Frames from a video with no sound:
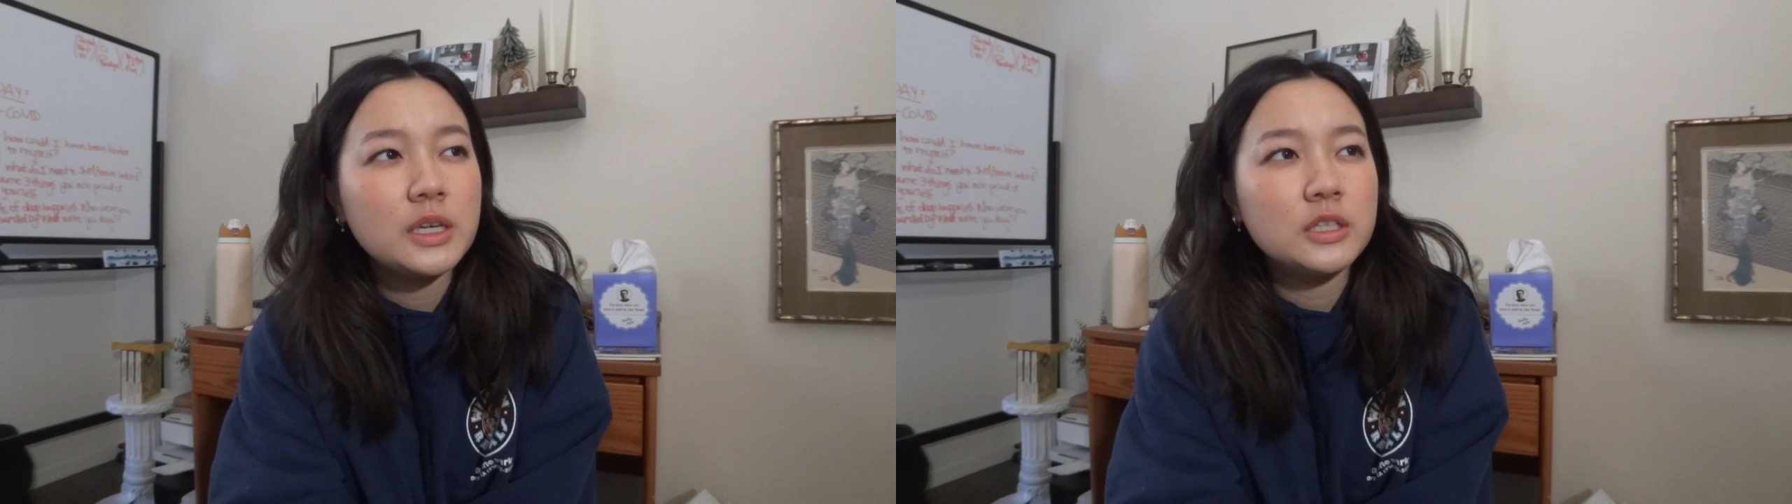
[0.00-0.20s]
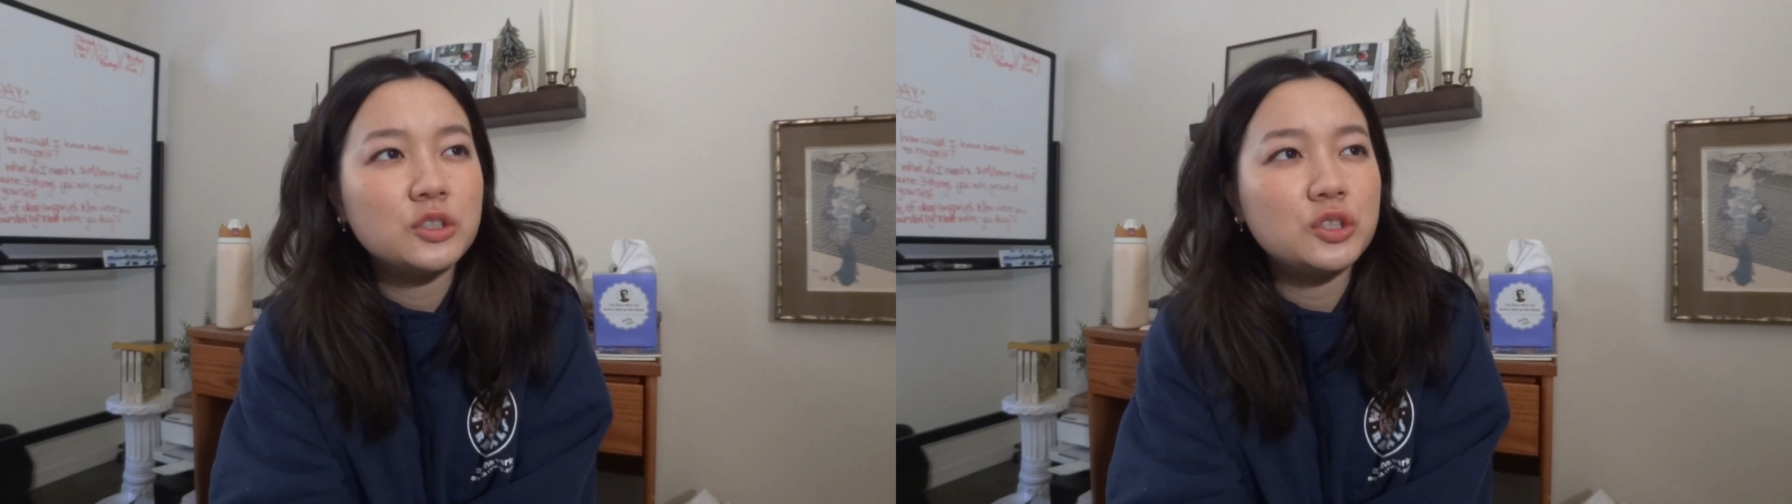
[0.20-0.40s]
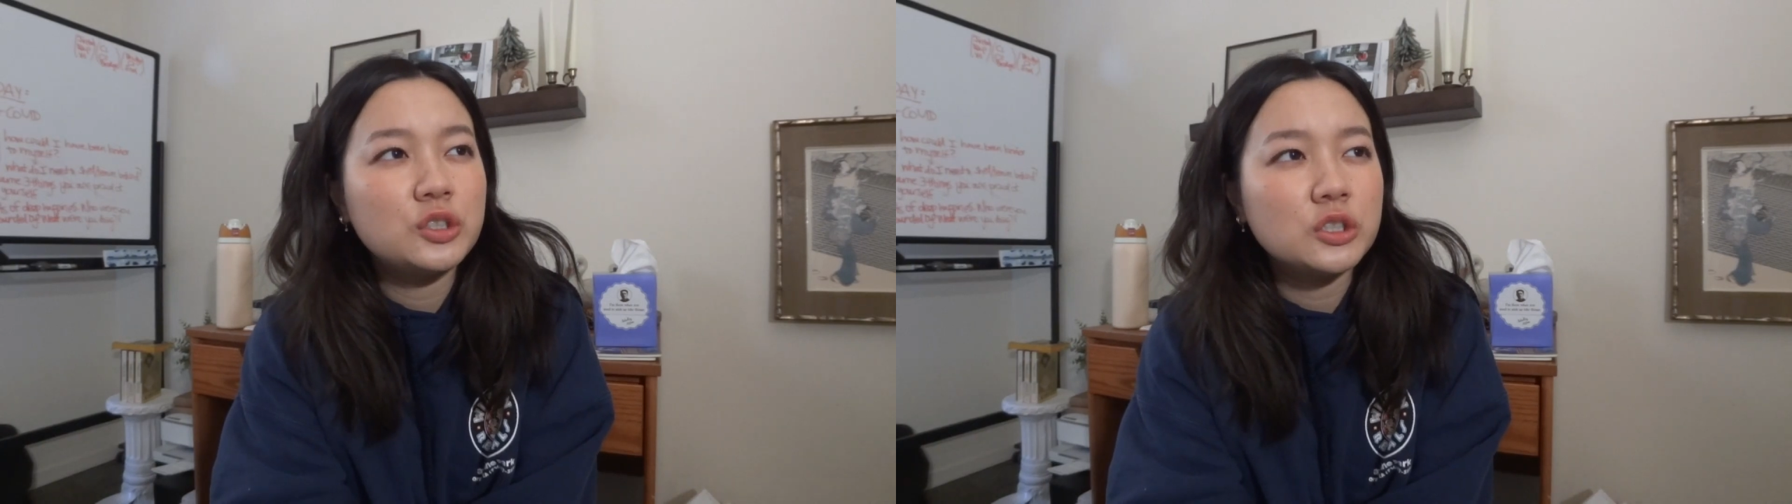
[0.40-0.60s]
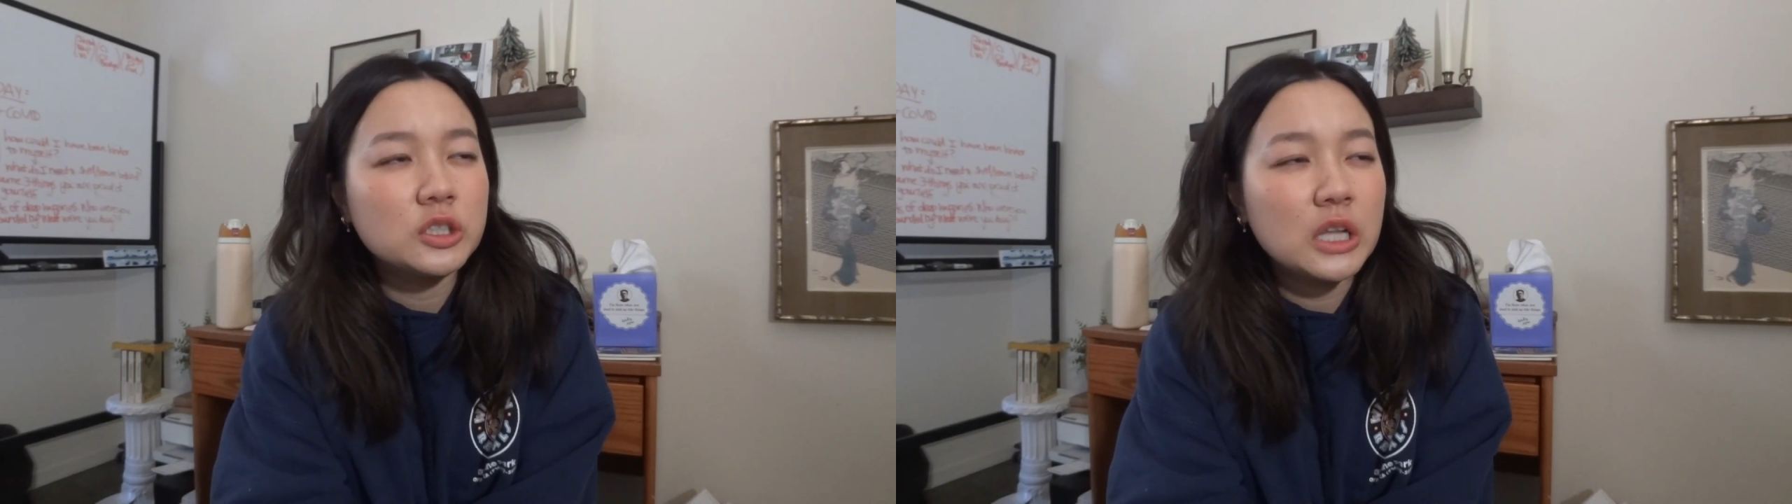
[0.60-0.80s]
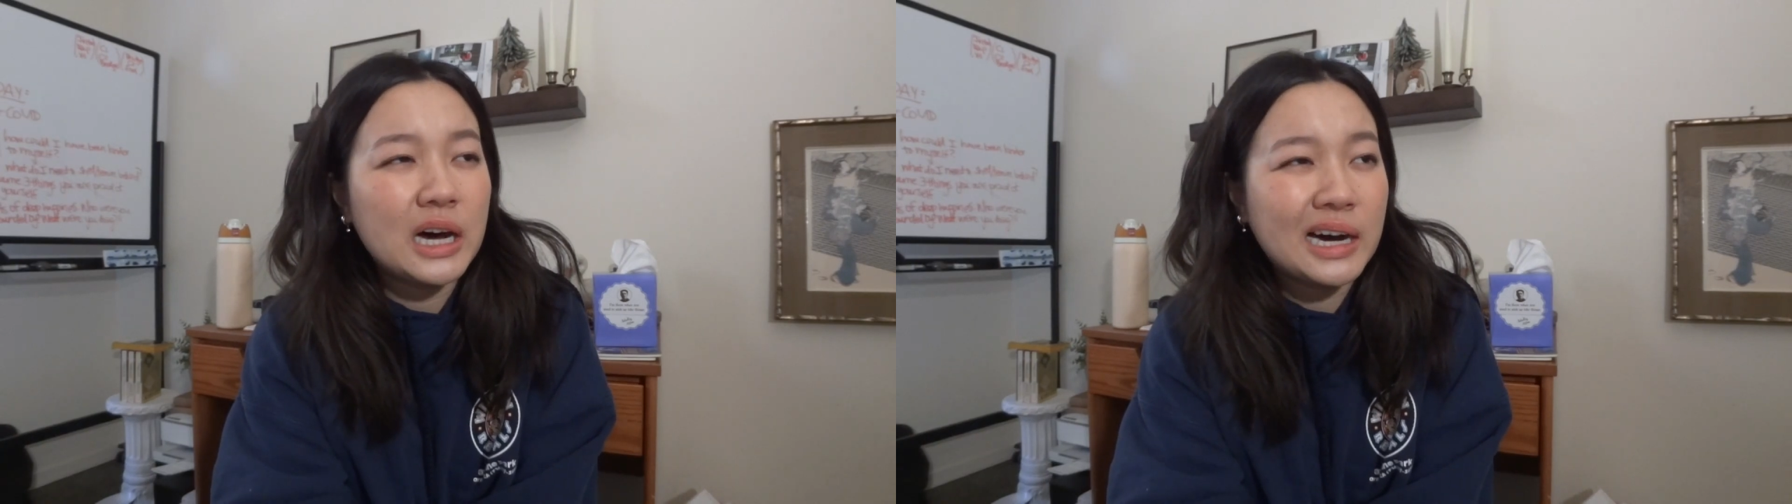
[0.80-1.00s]
in
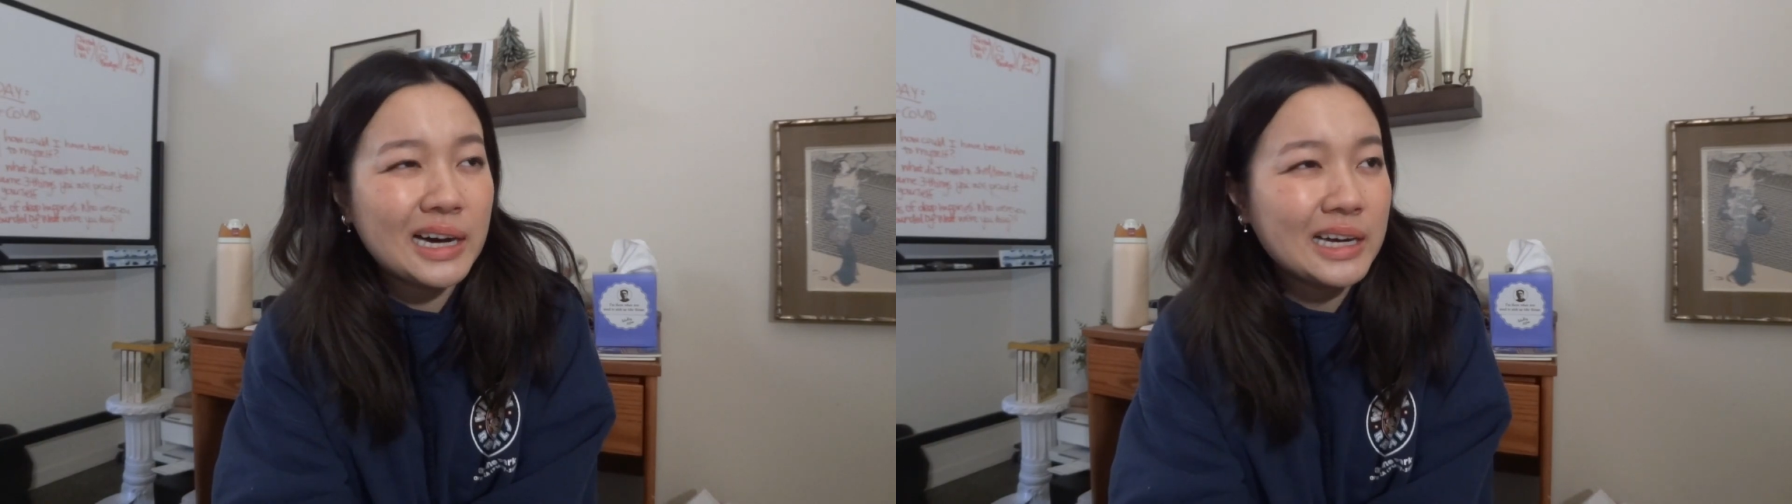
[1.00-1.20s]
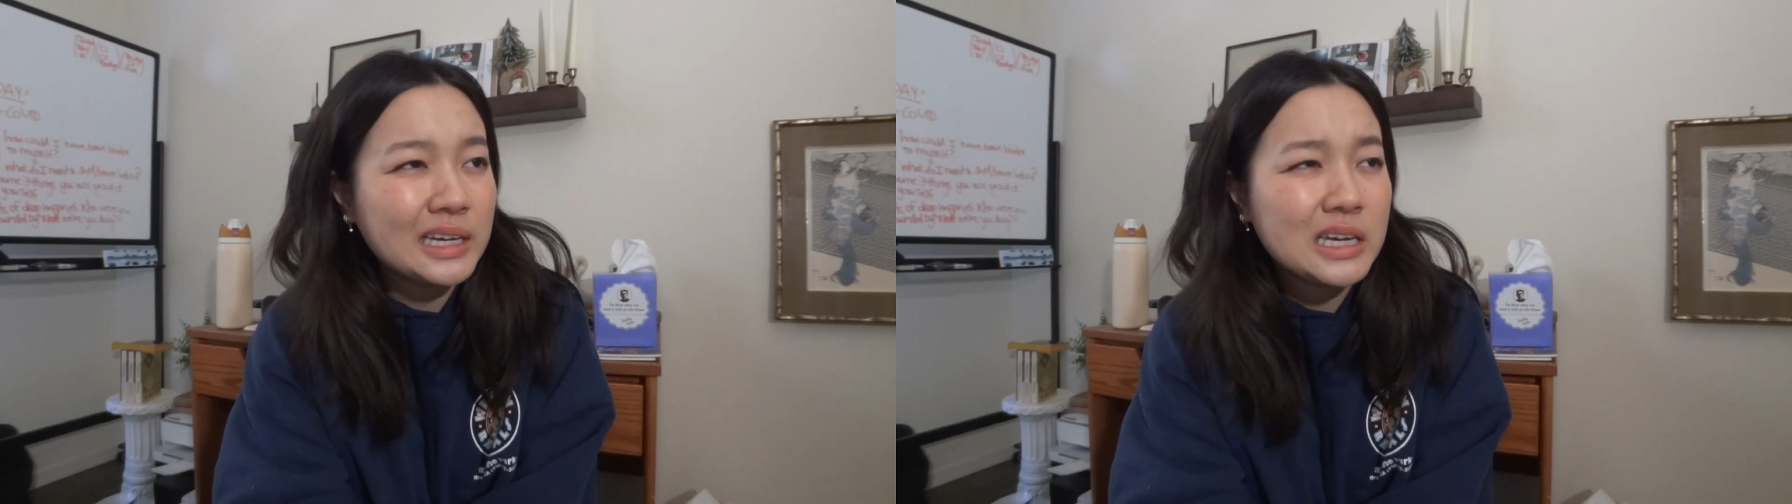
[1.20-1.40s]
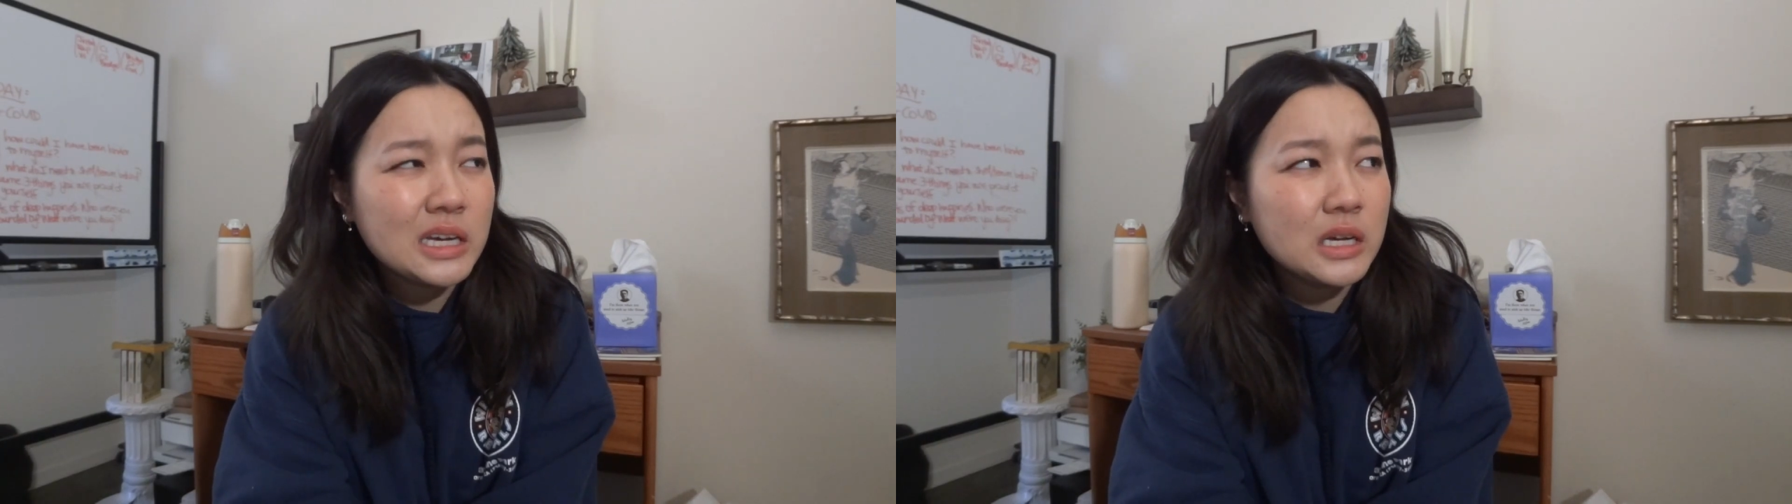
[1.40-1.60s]
July.